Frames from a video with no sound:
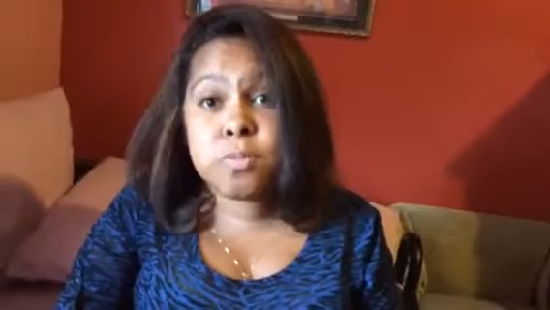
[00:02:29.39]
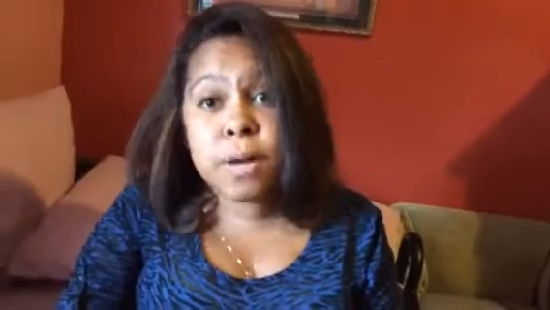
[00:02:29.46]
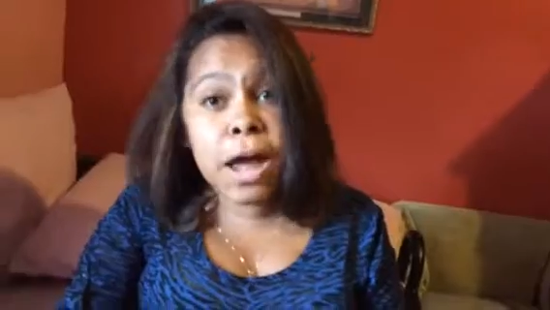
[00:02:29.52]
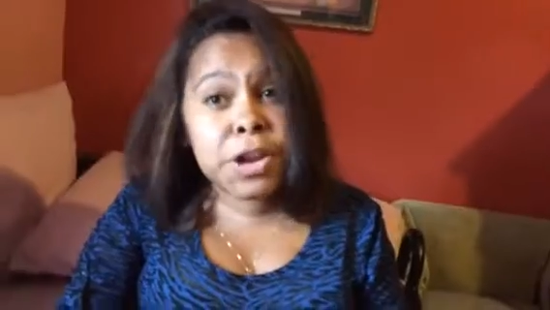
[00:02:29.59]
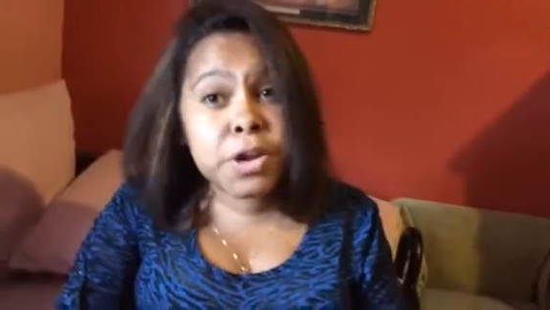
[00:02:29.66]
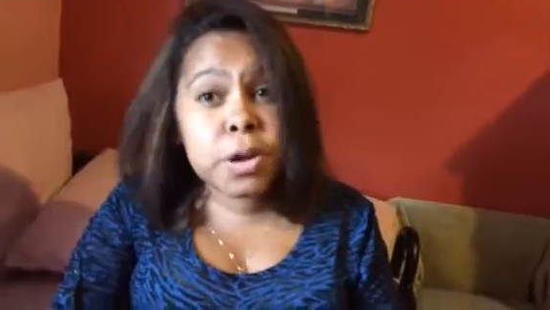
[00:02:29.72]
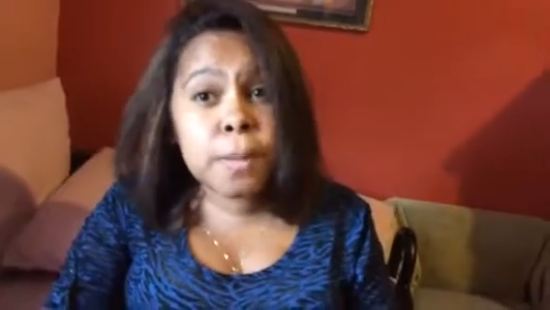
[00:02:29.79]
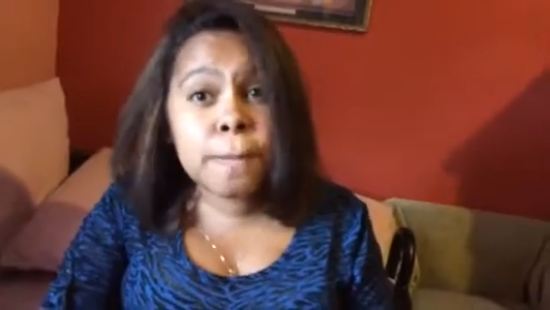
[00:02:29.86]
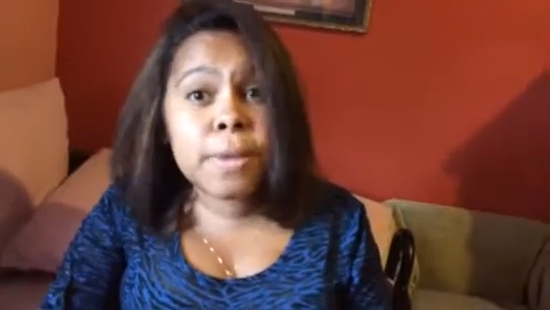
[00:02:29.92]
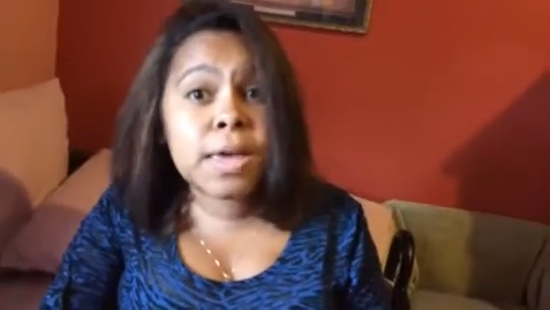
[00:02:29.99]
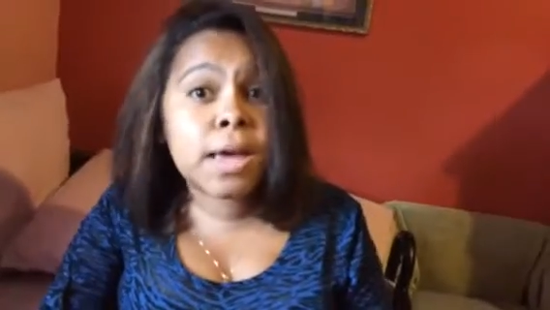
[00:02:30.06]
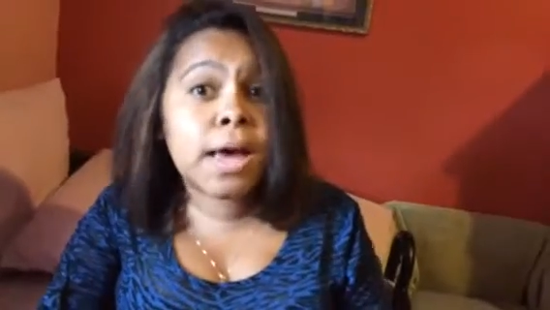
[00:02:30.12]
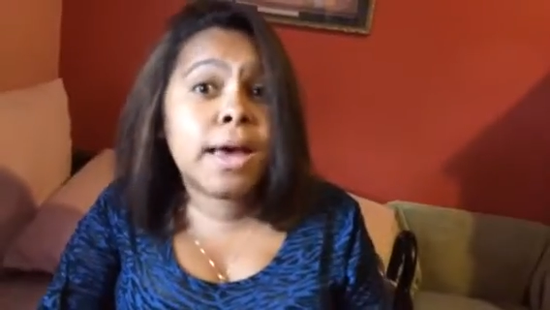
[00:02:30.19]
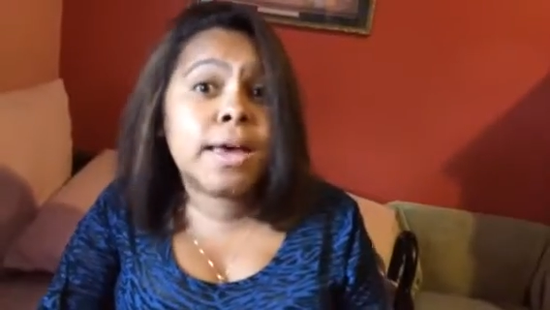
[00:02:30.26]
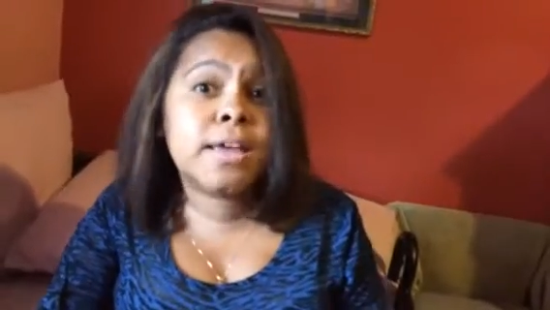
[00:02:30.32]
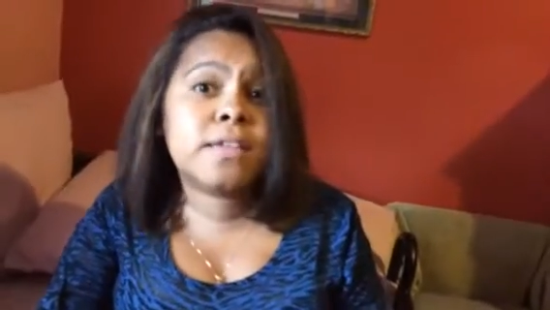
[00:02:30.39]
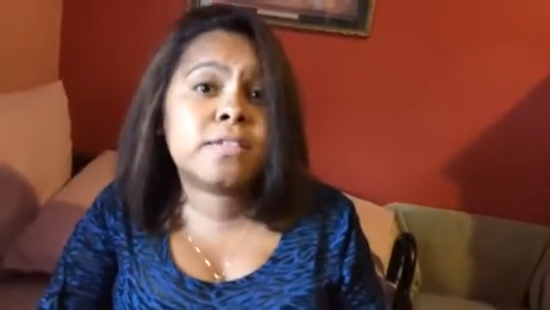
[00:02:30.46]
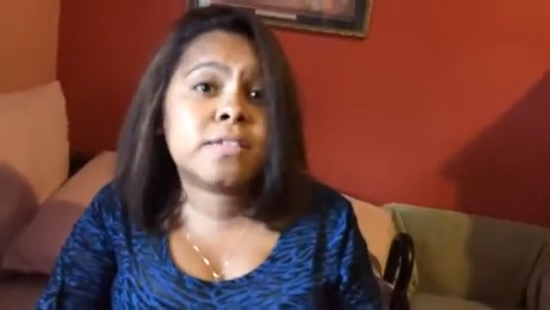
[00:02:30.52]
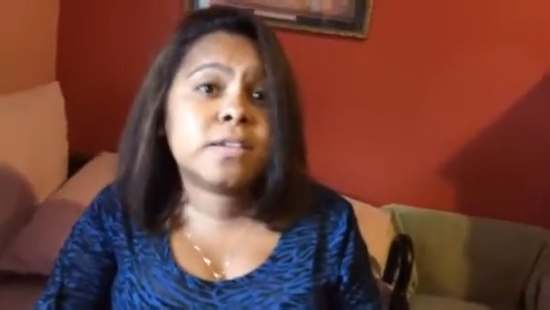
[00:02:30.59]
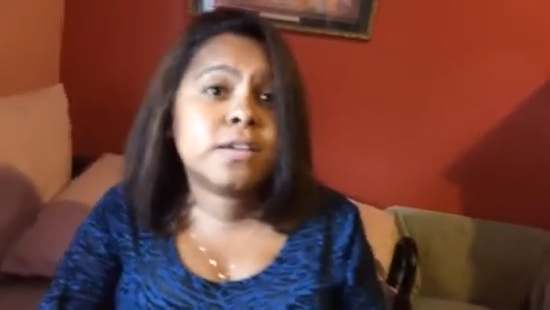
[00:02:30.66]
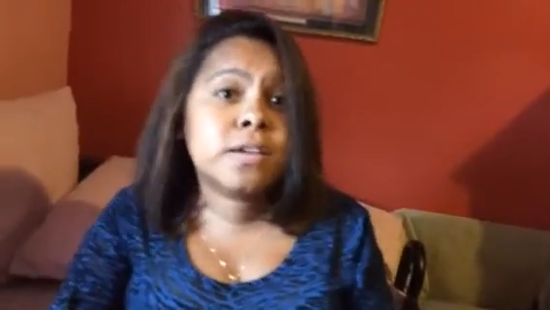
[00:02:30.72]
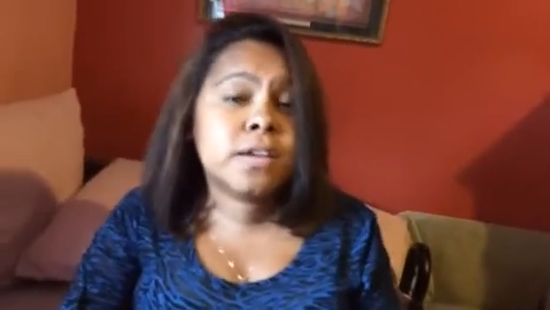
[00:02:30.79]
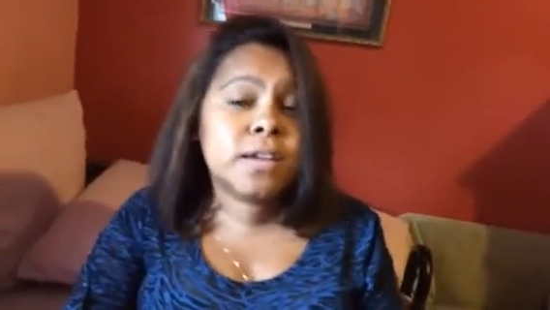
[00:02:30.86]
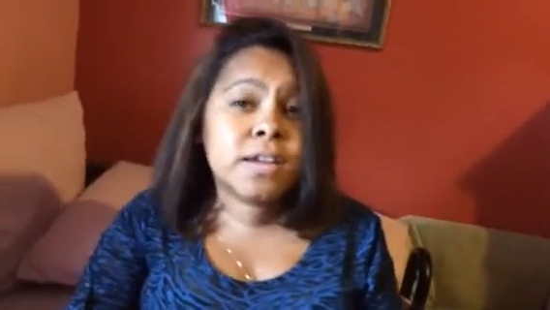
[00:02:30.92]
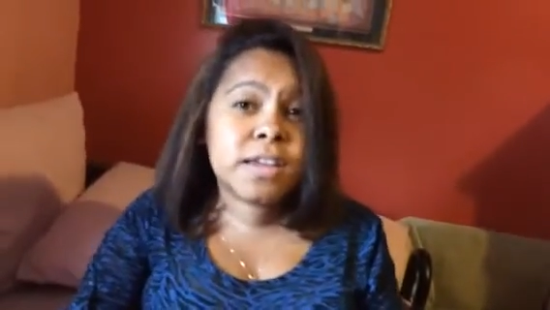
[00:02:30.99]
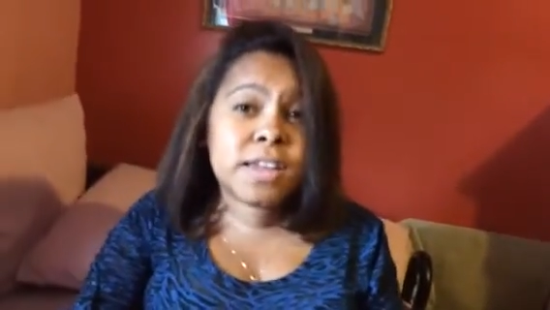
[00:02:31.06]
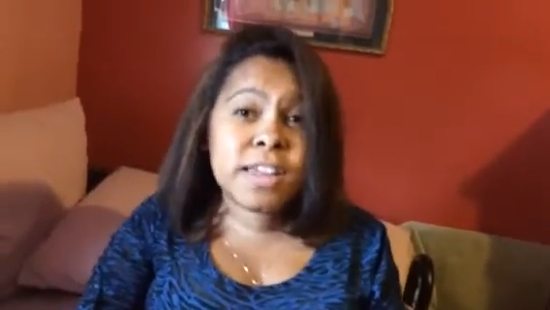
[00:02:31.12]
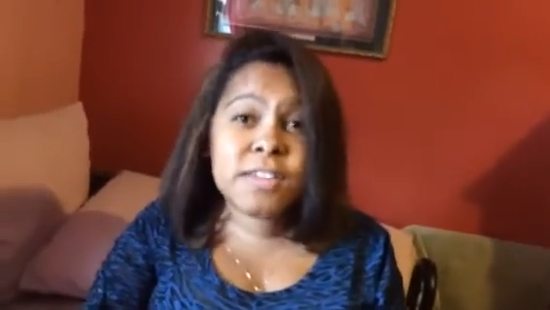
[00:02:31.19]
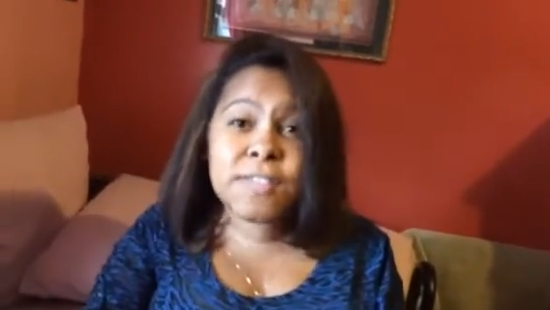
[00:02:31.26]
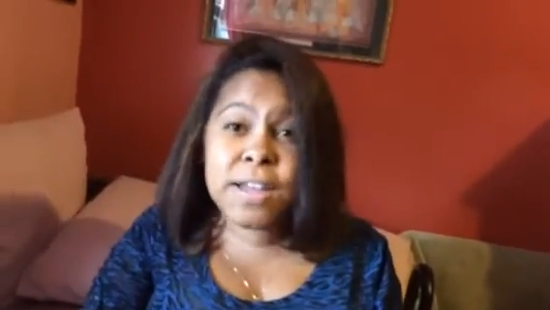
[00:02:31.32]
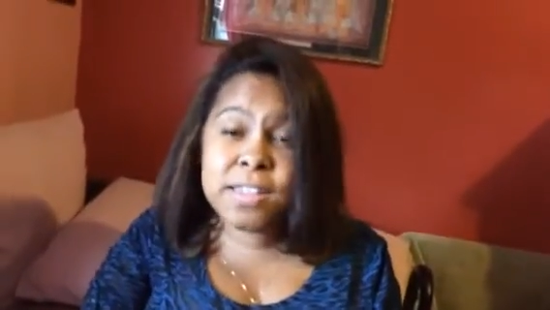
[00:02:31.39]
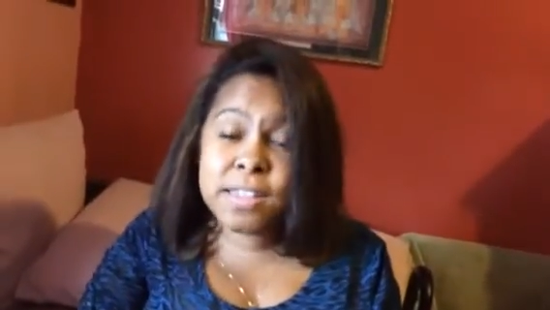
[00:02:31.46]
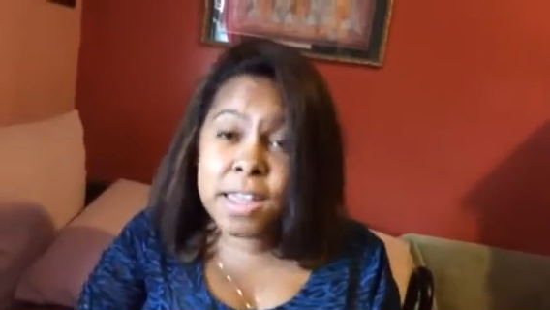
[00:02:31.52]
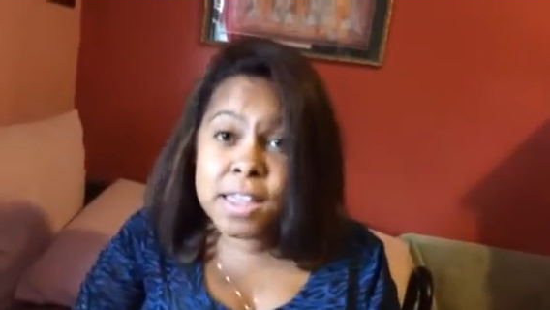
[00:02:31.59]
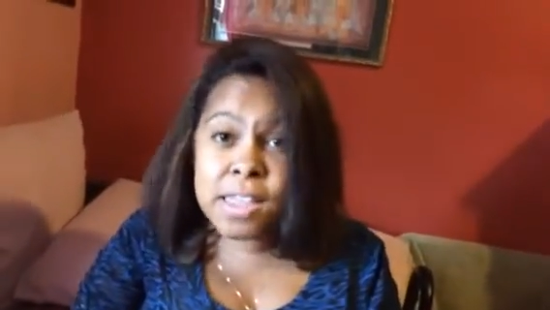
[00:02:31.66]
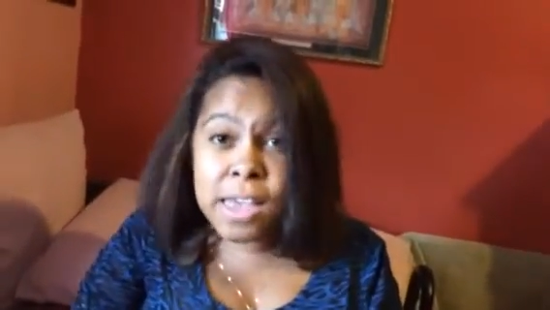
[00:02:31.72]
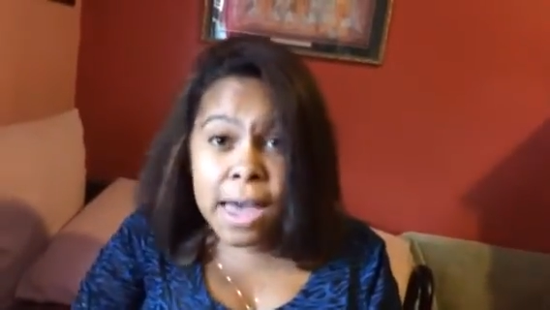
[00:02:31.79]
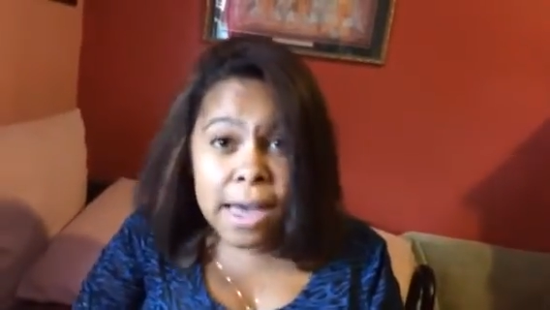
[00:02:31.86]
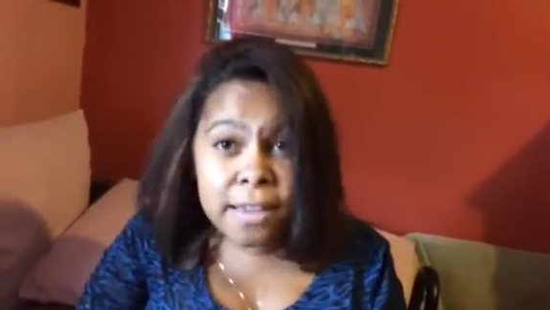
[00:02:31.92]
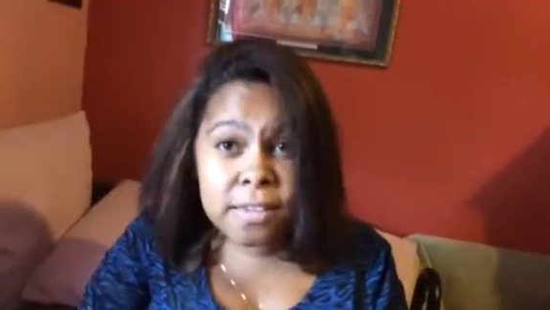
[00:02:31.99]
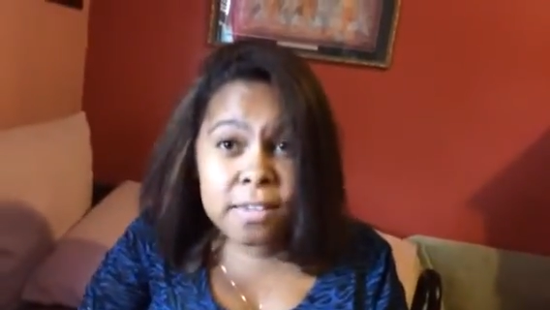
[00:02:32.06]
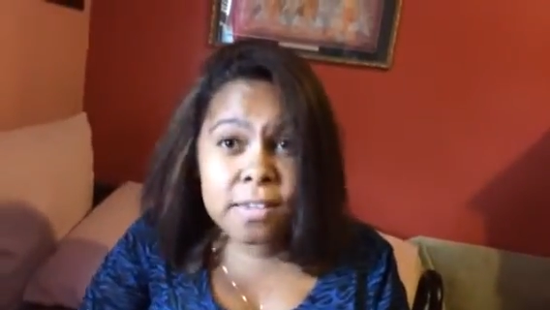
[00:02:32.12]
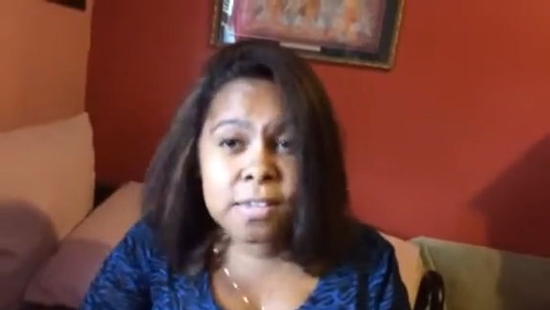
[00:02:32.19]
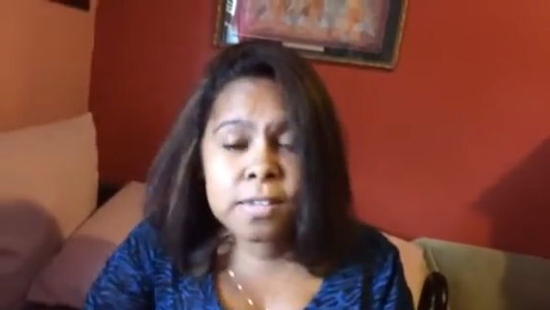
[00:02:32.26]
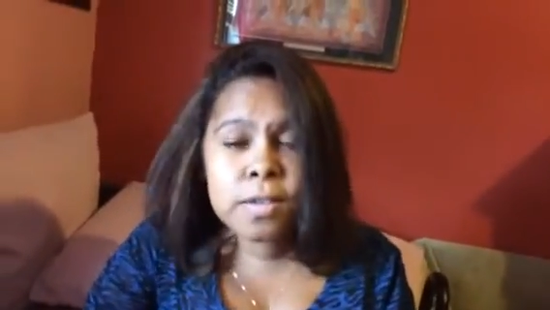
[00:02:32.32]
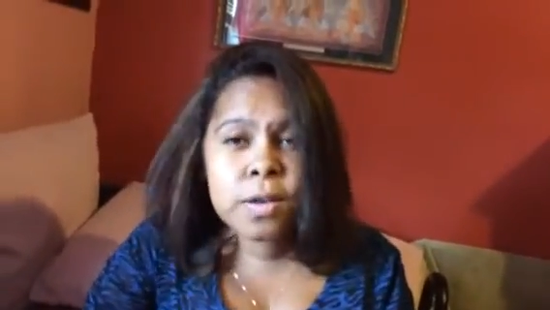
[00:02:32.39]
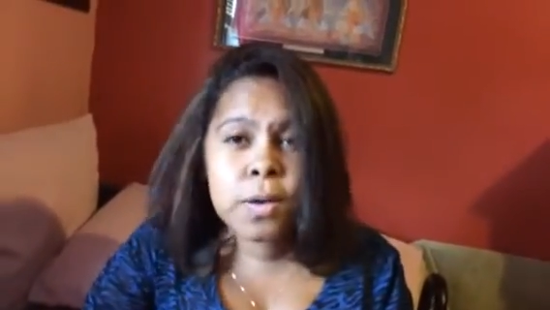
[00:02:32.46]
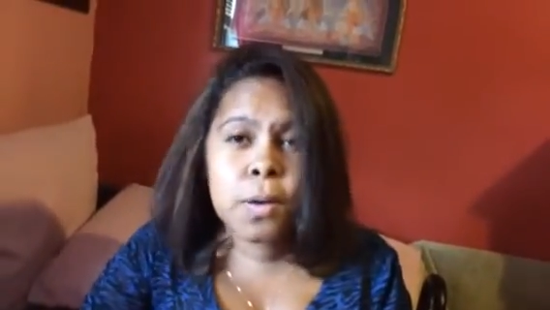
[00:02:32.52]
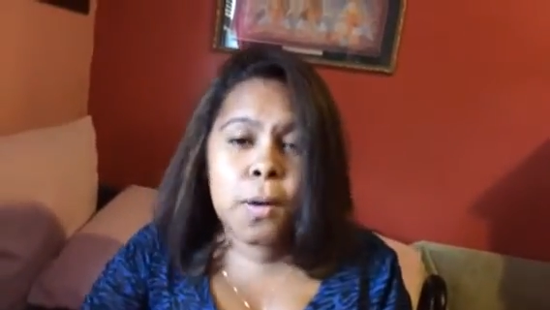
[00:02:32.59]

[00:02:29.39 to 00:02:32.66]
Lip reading: better because if I take the S,